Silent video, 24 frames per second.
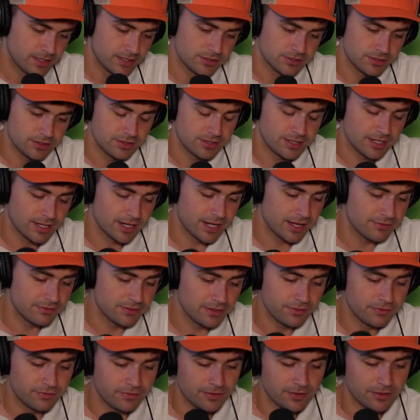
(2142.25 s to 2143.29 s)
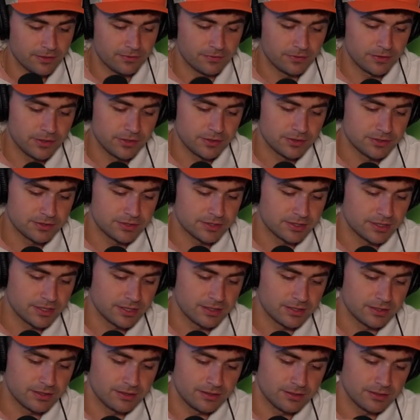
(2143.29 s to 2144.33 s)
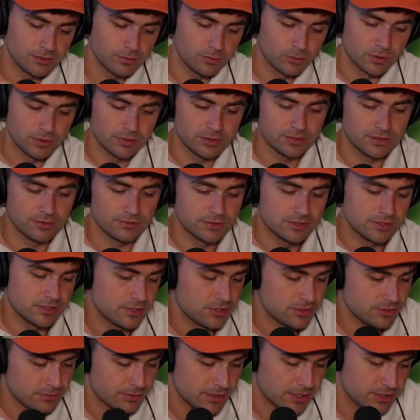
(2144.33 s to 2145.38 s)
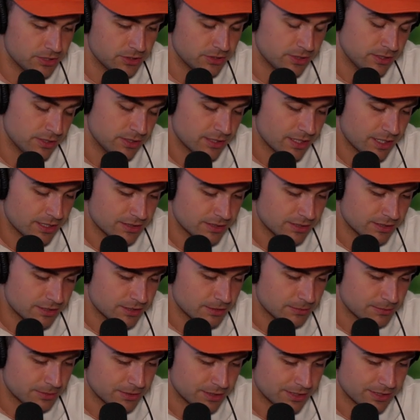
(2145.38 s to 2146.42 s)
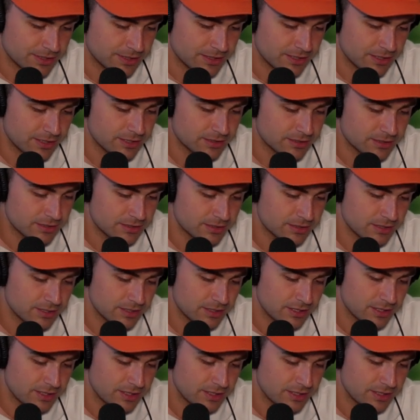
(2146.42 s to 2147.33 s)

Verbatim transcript: So you can't have any fear. Fear is thinking the worst of a situation. That's as simple as it gets.